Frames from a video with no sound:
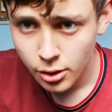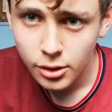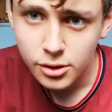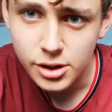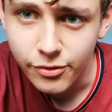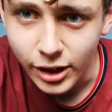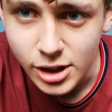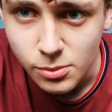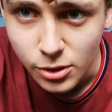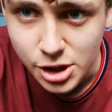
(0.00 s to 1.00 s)
So thanks
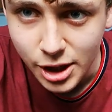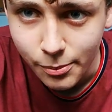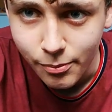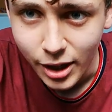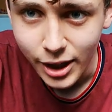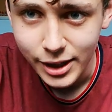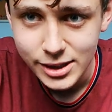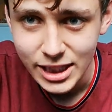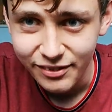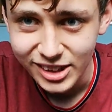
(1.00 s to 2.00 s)
for watching my
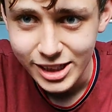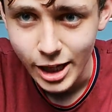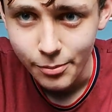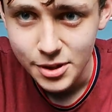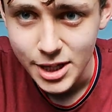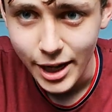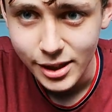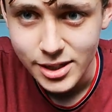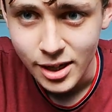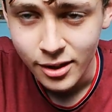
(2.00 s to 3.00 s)
DVD
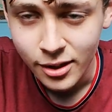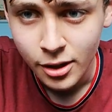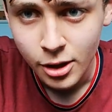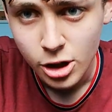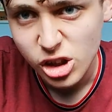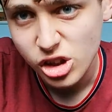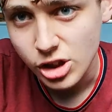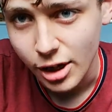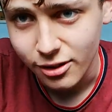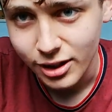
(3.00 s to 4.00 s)
update.
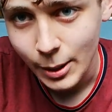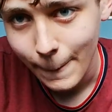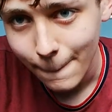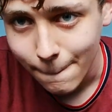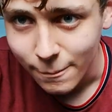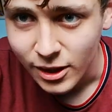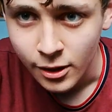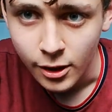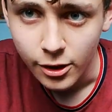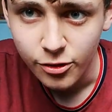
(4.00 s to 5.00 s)
So,
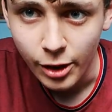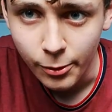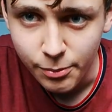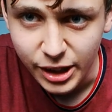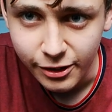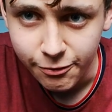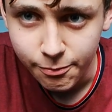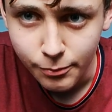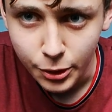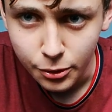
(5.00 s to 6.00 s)
there will be
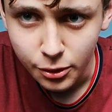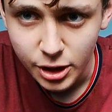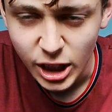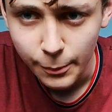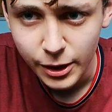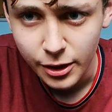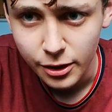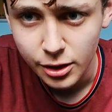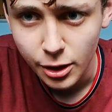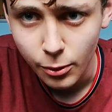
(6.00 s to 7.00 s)
more coming on
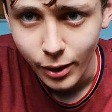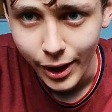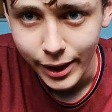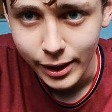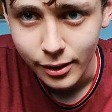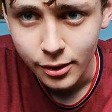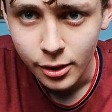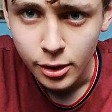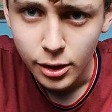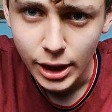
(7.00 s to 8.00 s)
your way
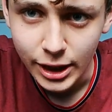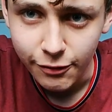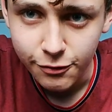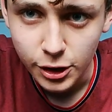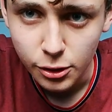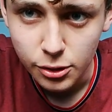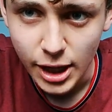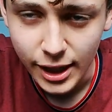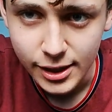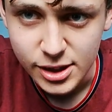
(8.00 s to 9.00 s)
in a few
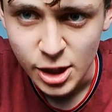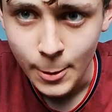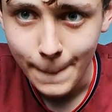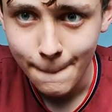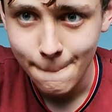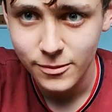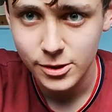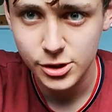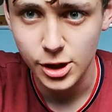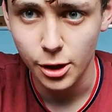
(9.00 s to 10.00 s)
days.
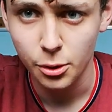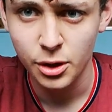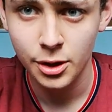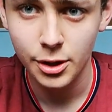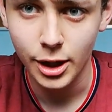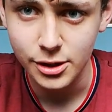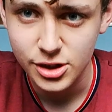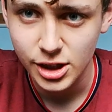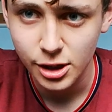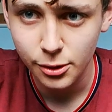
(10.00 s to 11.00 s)
So, I'll
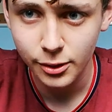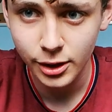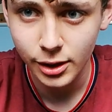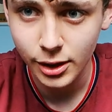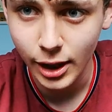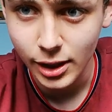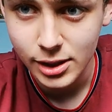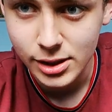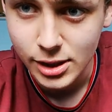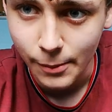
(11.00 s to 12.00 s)
see you in the
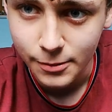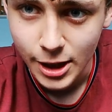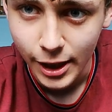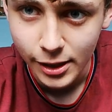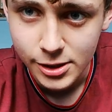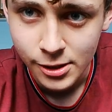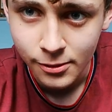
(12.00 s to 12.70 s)
next update.